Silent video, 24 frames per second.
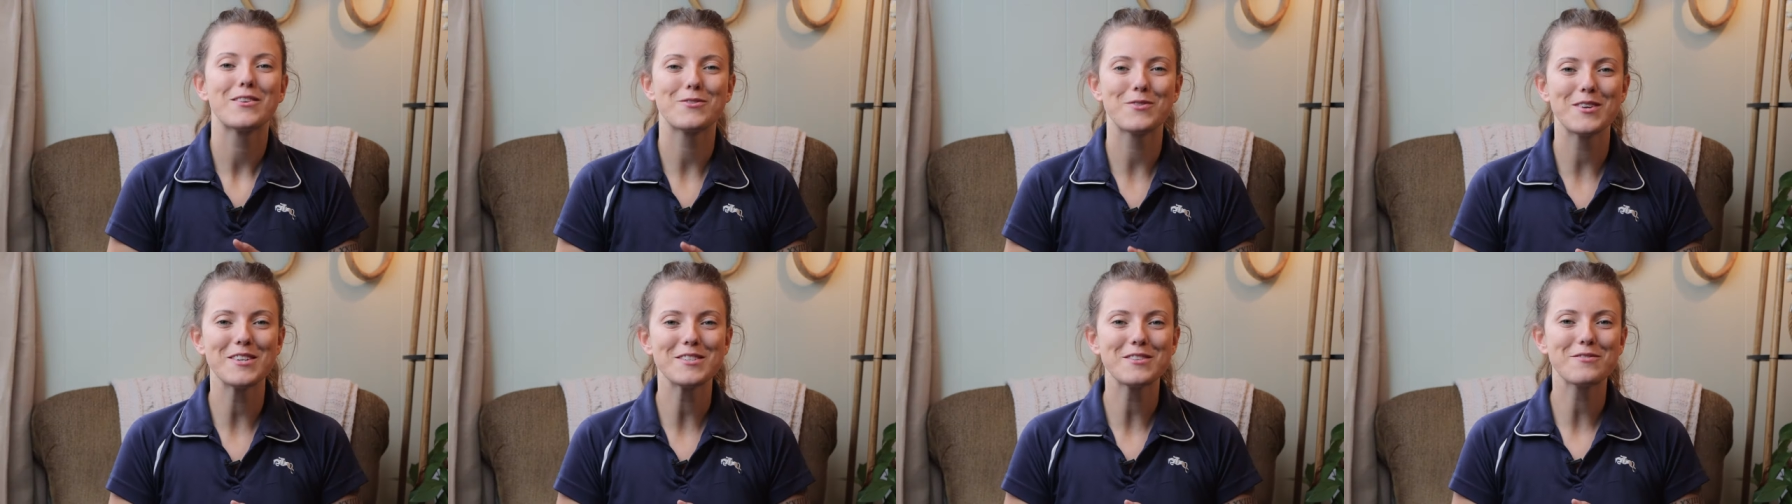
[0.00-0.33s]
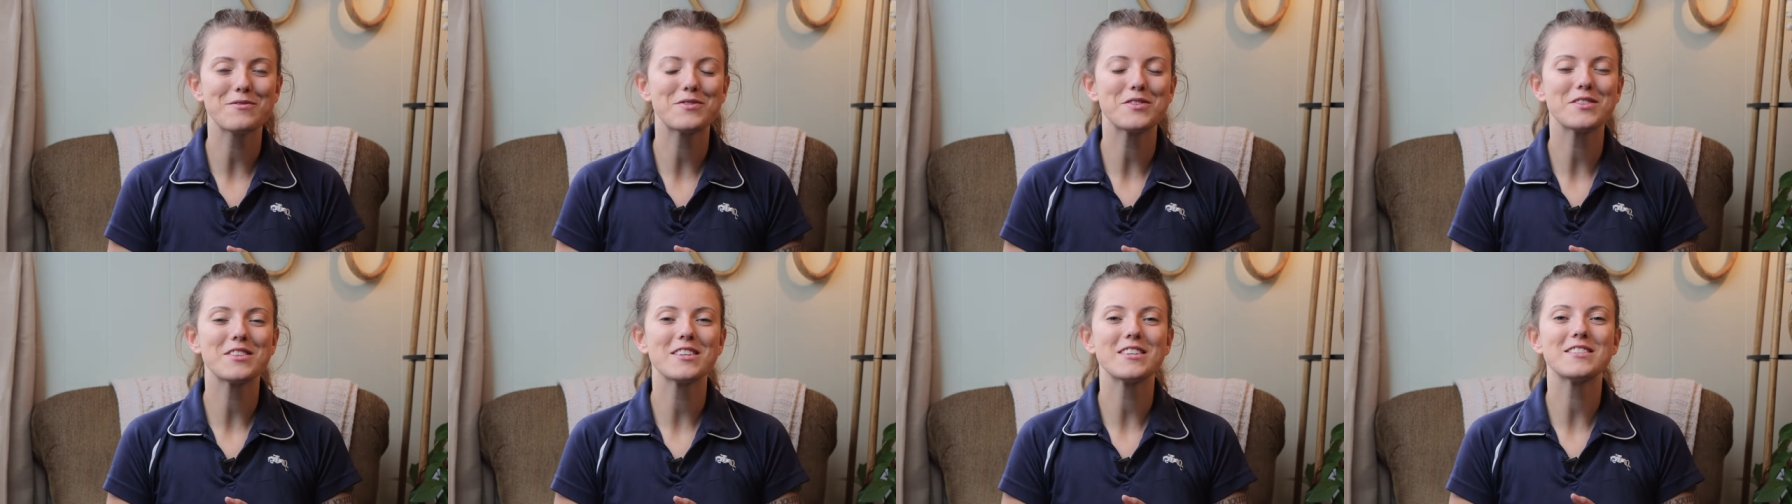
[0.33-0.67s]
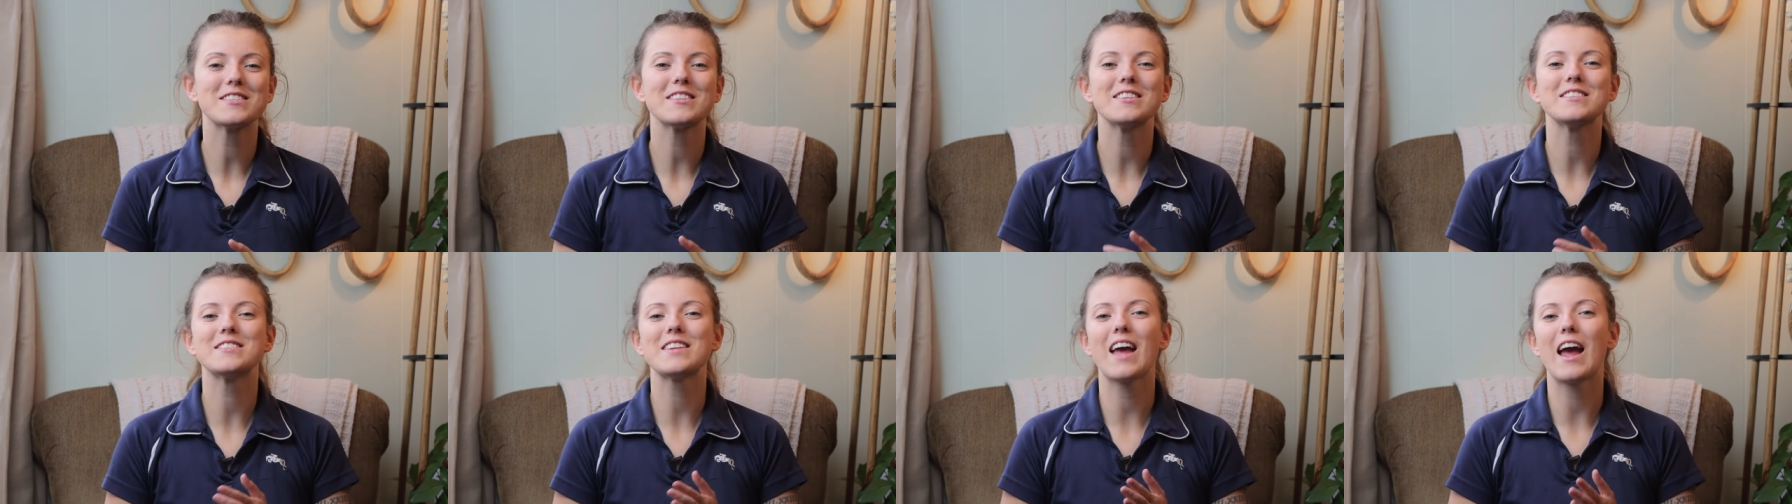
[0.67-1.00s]
The reason for
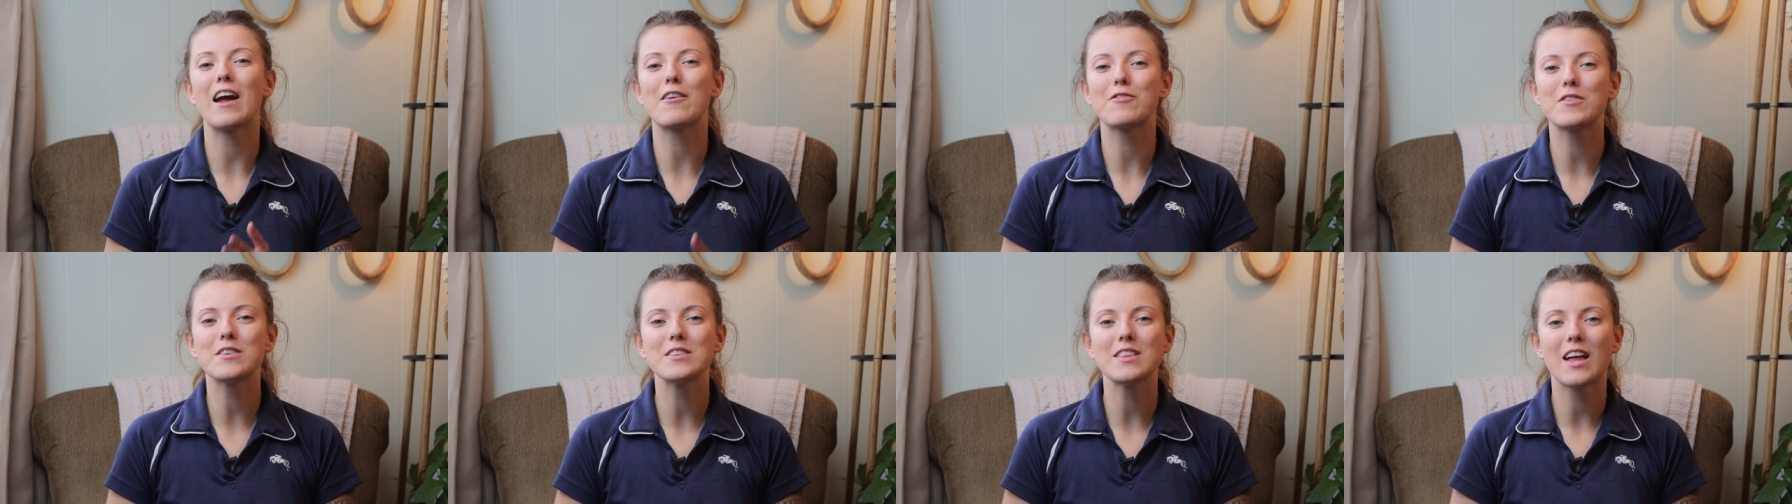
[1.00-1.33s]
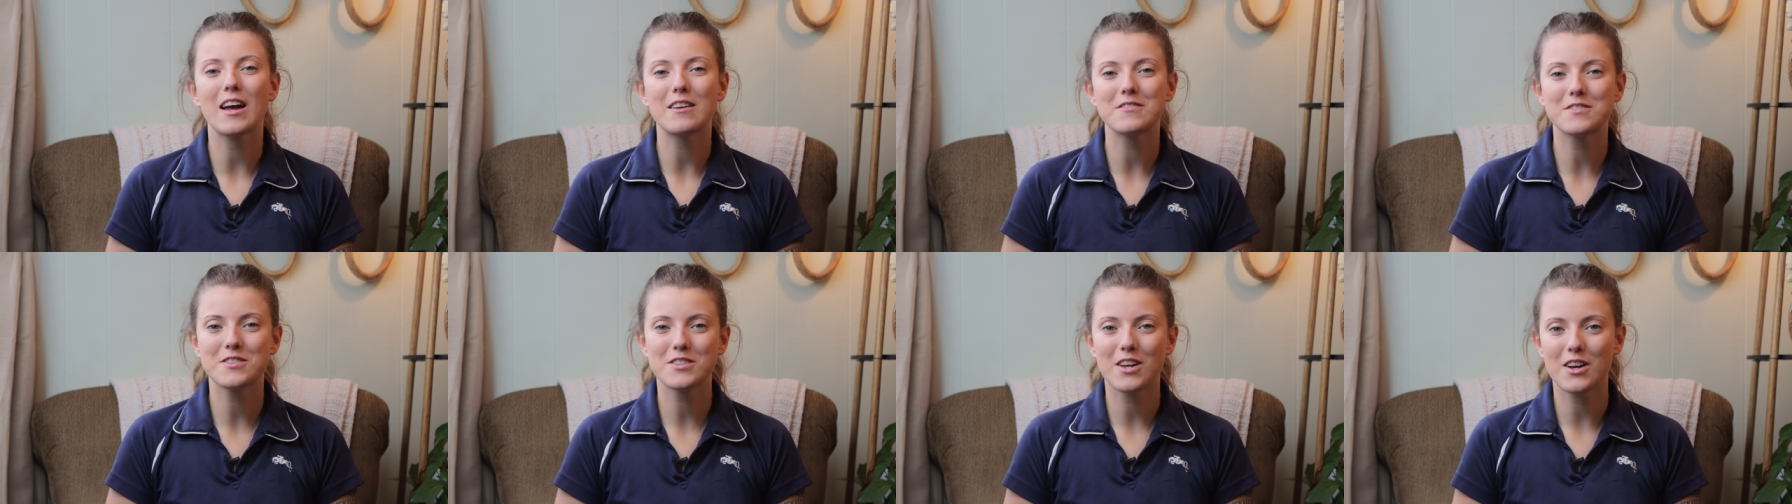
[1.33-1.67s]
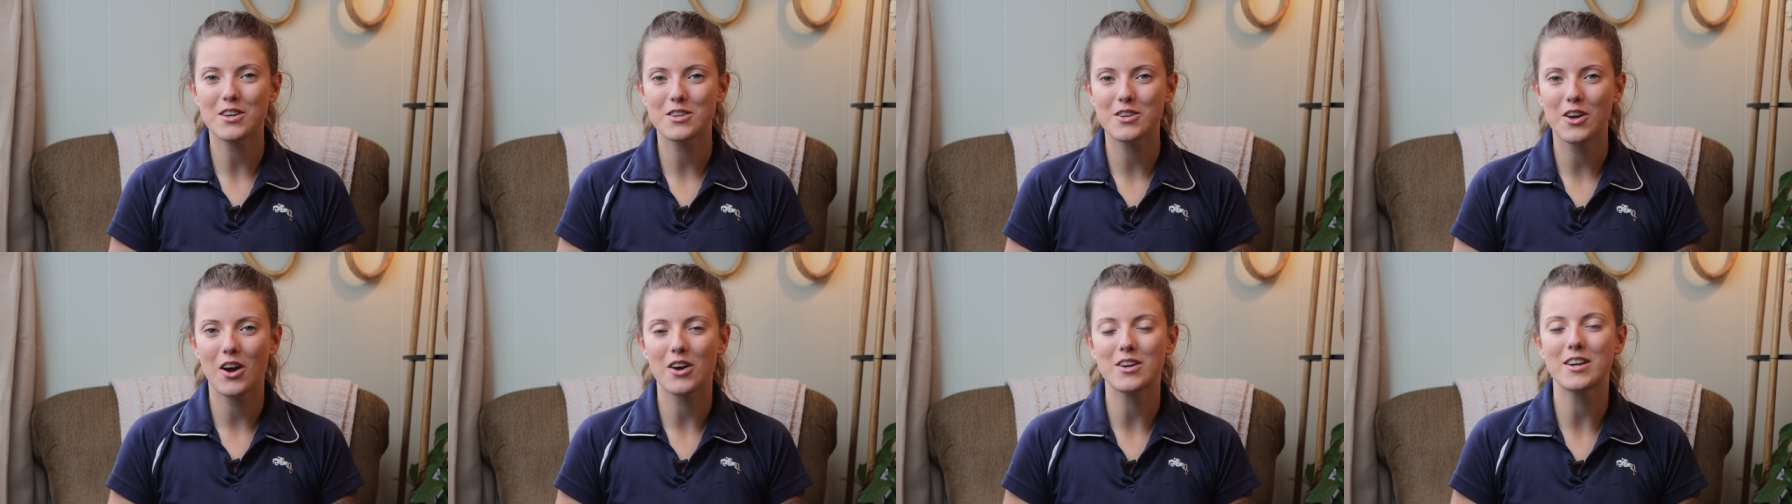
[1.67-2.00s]
this is every
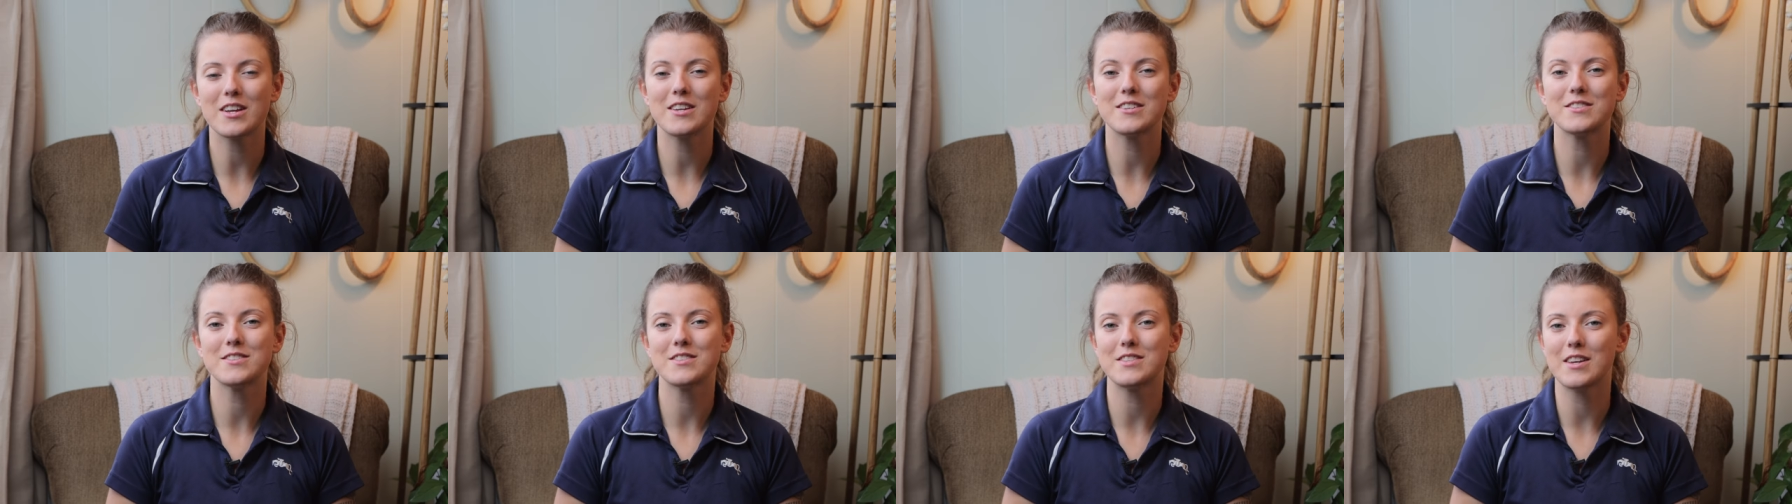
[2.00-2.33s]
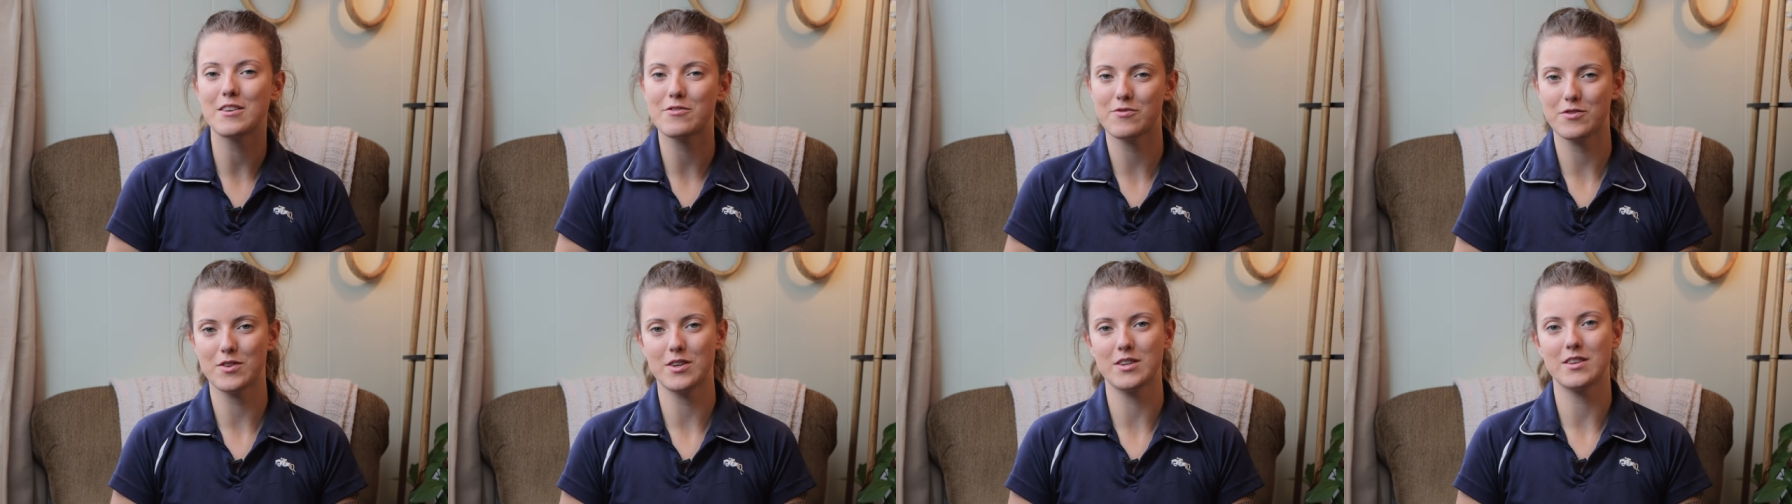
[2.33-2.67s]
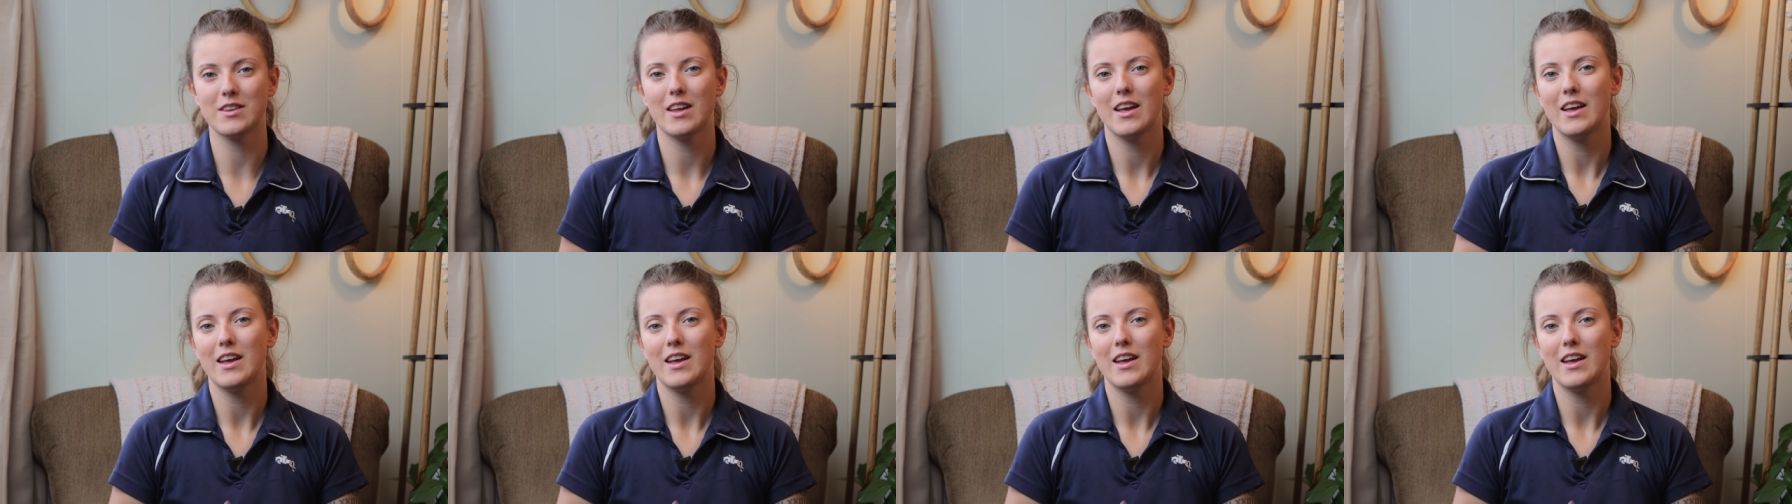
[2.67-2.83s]
livestock yard is different.